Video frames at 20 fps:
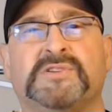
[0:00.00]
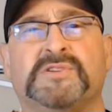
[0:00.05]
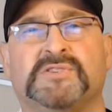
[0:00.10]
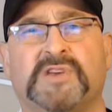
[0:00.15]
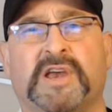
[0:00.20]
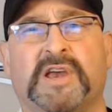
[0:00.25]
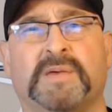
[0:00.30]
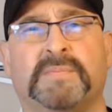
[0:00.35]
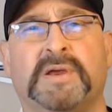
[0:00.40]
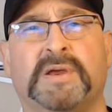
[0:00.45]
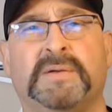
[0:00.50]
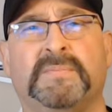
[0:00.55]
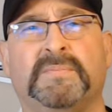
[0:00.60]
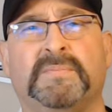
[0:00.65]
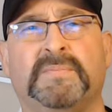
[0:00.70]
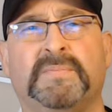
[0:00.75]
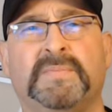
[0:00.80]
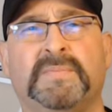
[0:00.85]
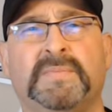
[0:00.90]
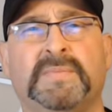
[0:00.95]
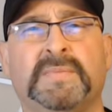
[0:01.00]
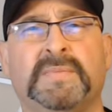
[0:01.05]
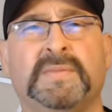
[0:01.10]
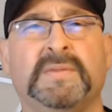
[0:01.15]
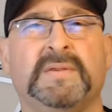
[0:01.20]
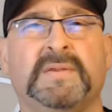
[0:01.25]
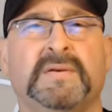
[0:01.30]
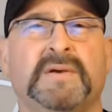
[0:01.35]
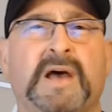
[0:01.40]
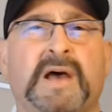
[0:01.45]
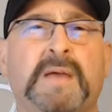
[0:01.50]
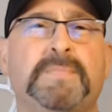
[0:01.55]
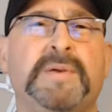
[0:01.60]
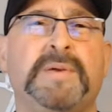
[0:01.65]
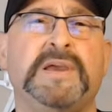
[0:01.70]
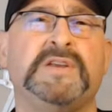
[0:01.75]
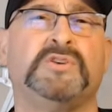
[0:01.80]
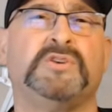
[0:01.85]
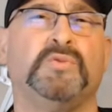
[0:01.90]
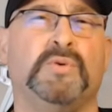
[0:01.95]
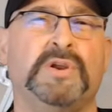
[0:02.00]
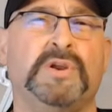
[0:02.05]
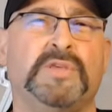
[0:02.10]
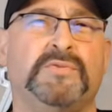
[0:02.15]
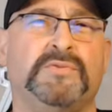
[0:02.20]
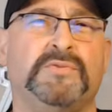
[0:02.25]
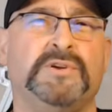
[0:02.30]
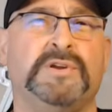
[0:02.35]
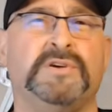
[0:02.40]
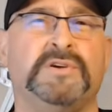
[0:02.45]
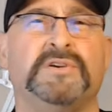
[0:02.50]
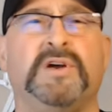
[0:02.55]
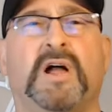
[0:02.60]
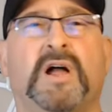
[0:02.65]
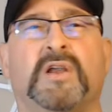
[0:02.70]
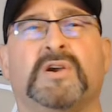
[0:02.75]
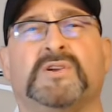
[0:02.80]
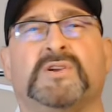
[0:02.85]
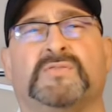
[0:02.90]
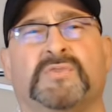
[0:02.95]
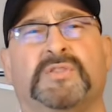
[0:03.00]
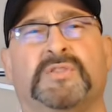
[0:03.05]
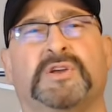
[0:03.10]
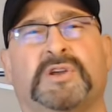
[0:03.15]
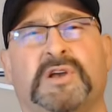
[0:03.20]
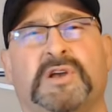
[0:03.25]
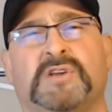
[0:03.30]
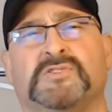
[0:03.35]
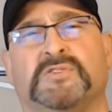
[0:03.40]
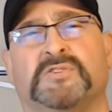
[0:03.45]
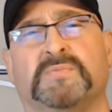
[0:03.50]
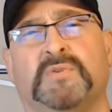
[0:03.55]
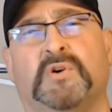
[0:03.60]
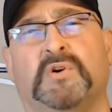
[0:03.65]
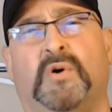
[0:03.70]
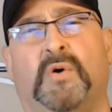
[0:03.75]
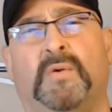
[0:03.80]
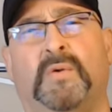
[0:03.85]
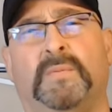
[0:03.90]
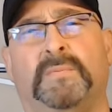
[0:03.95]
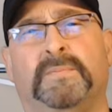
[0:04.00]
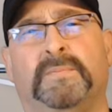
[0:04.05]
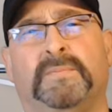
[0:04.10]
segment. I paid $2,300 for the Custom Colt.